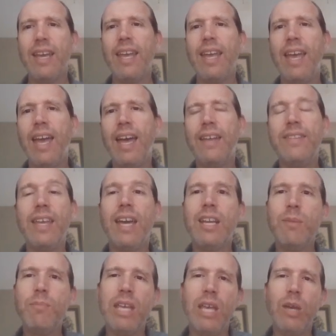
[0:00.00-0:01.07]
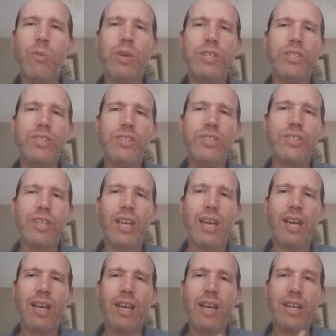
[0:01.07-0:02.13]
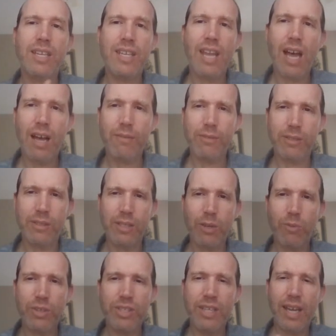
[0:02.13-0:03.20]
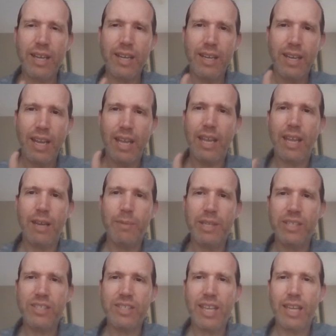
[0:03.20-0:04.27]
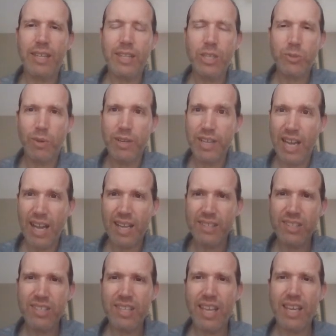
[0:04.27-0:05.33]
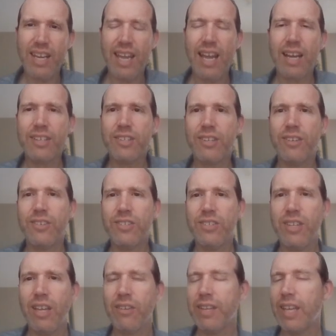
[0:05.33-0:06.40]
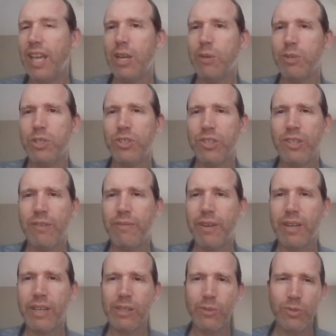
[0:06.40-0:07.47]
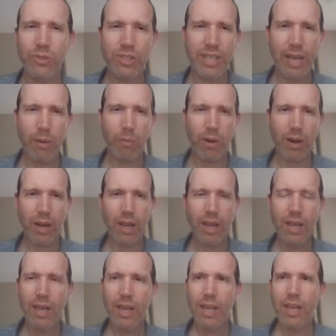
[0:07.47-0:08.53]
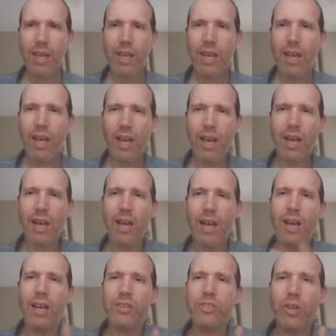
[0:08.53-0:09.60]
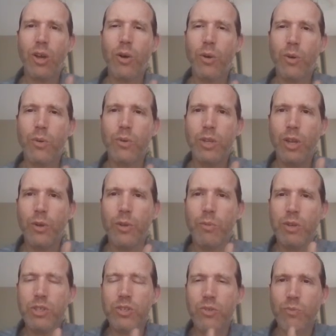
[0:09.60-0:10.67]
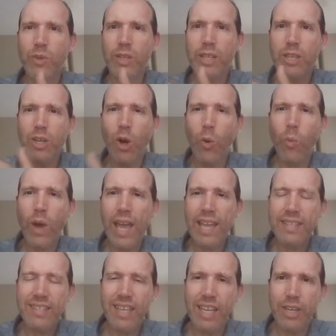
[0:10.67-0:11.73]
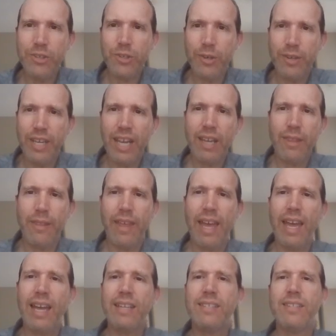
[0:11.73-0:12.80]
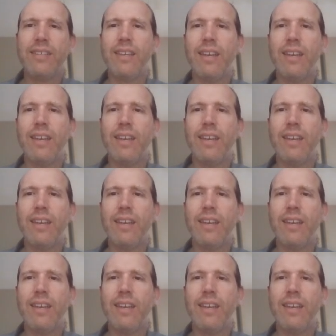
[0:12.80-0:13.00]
And the enemy was uh, novel. It was not an, an, enemy state. These were non-state actors. Al Qaeda was just a very loose network. Uh, so you know there was really no way to interdict that.